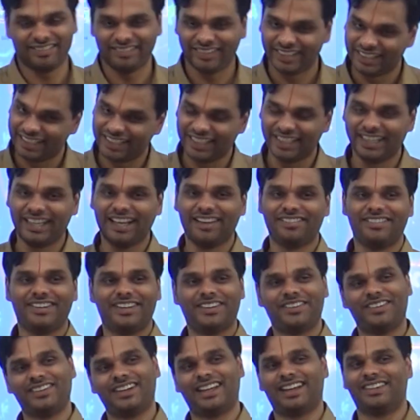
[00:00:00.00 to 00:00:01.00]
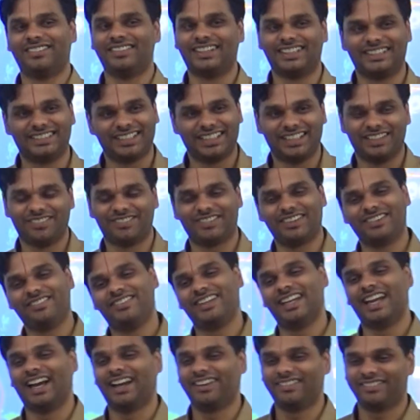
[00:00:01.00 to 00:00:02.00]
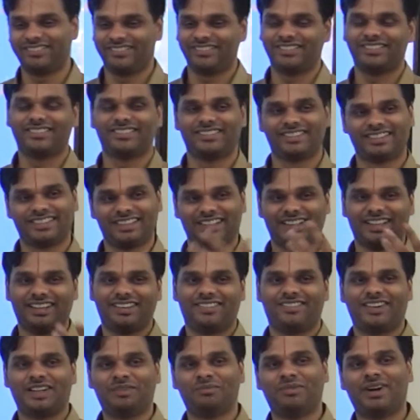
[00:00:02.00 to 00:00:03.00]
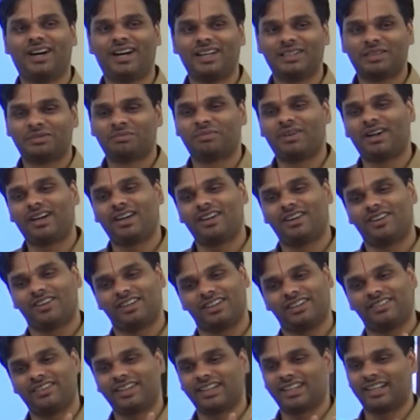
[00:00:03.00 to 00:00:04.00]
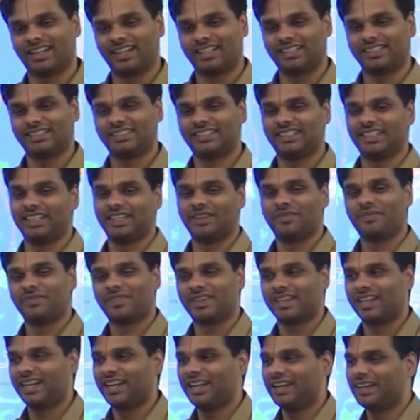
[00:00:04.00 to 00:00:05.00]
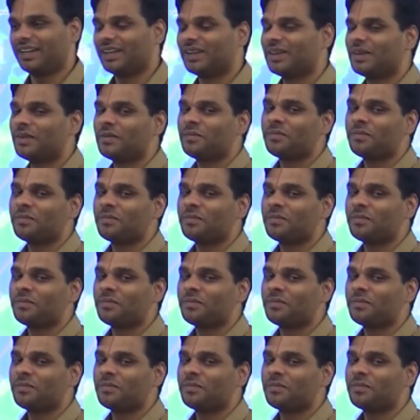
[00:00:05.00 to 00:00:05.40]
In India, we don't have. That's a different. We have one Mahatma on our currency, right?